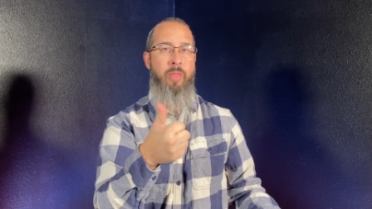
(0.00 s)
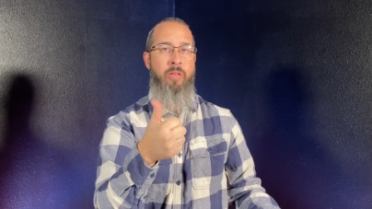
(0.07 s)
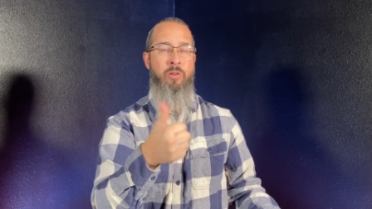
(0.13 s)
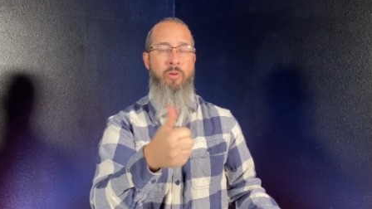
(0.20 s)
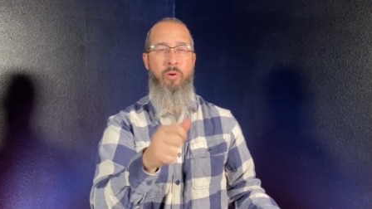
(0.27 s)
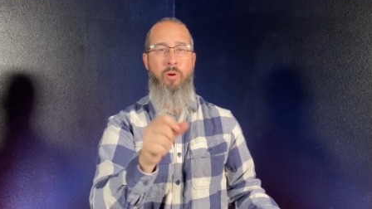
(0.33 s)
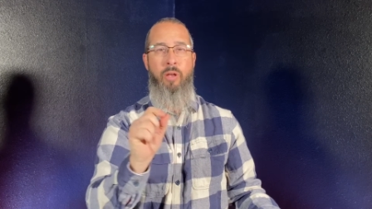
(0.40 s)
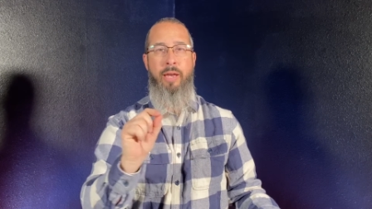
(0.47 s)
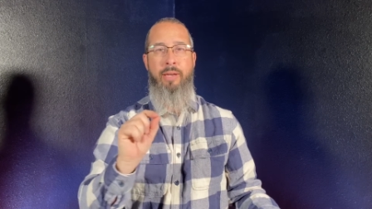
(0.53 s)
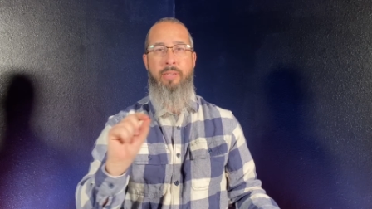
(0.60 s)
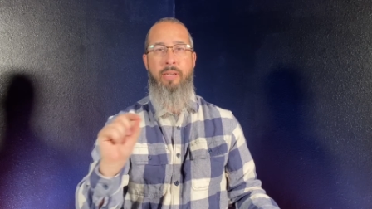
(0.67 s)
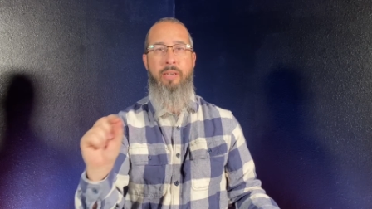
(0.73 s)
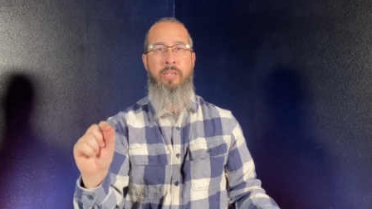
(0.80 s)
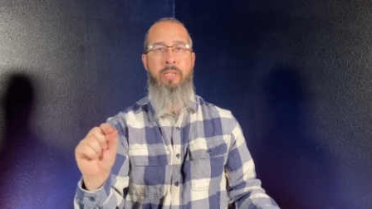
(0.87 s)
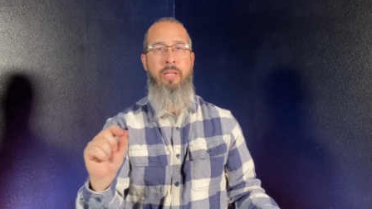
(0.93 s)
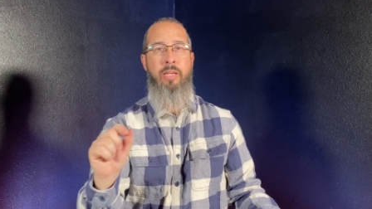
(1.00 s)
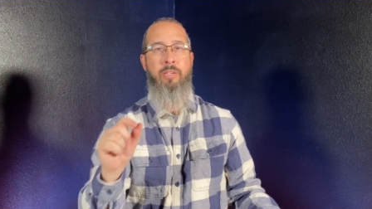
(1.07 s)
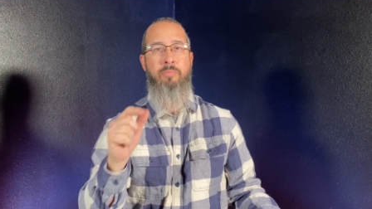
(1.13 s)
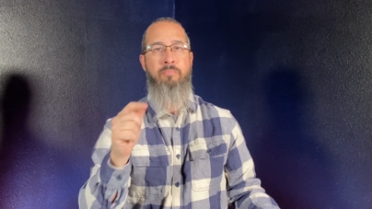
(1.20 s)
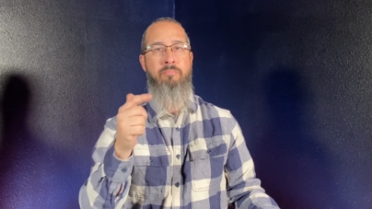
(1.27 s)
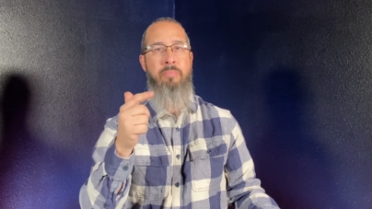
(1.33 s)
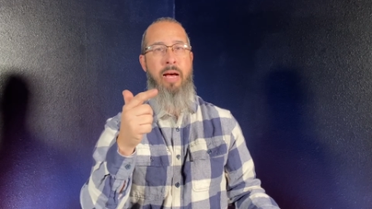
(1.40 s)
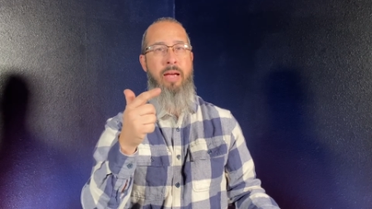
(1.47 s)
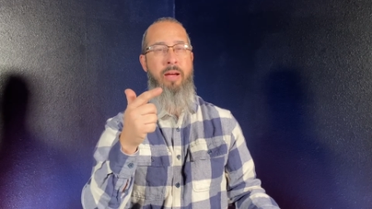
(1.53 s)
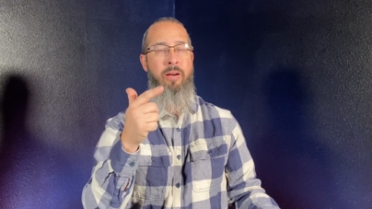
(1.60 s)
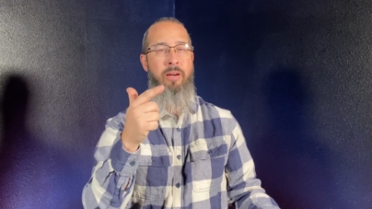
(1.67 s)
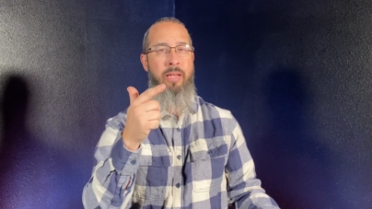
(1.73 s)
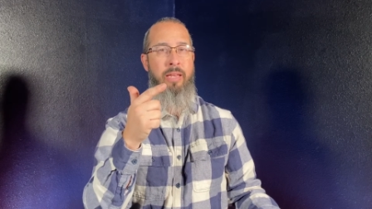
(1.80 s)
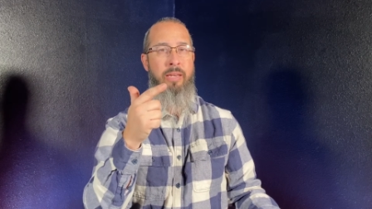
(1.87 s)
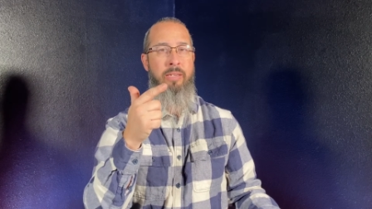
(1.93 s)
Your old identity is
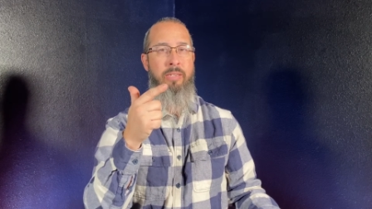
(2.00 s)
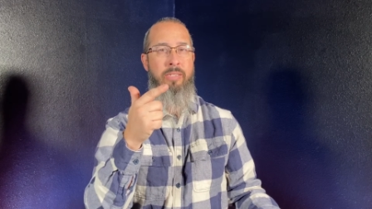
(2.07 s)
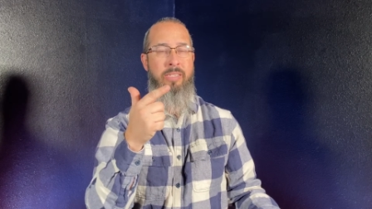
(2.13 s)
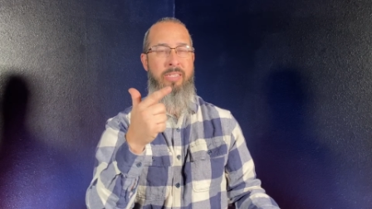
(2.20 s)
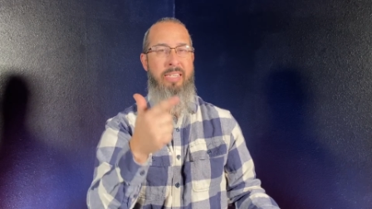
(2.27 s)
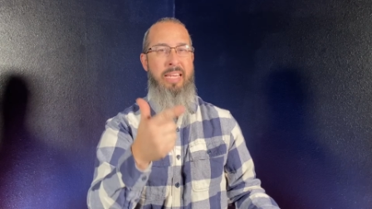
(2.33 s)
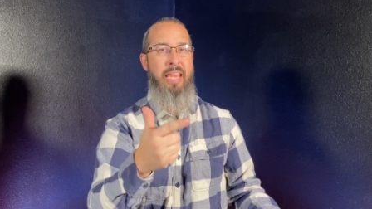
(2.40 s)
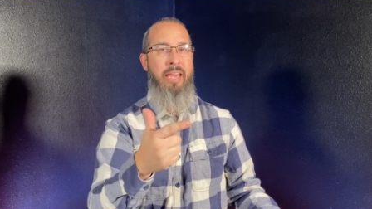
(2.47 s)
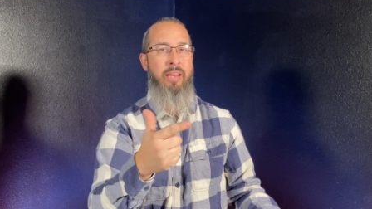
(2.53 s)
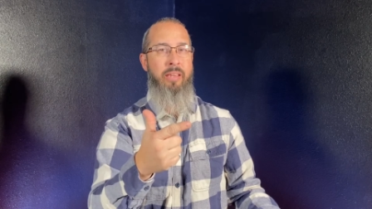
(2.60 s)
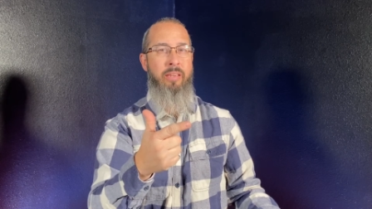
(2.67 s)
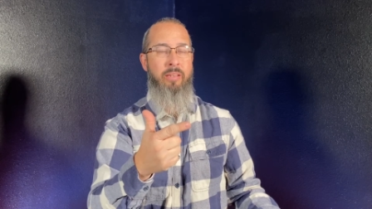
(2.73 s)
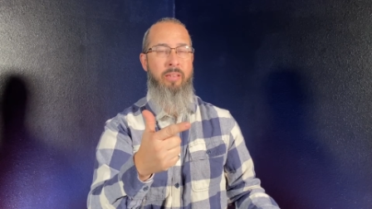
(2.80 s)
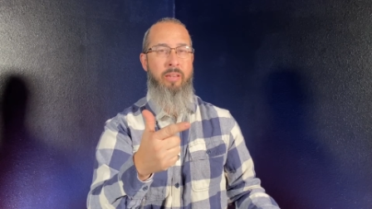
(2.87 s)
mired in sin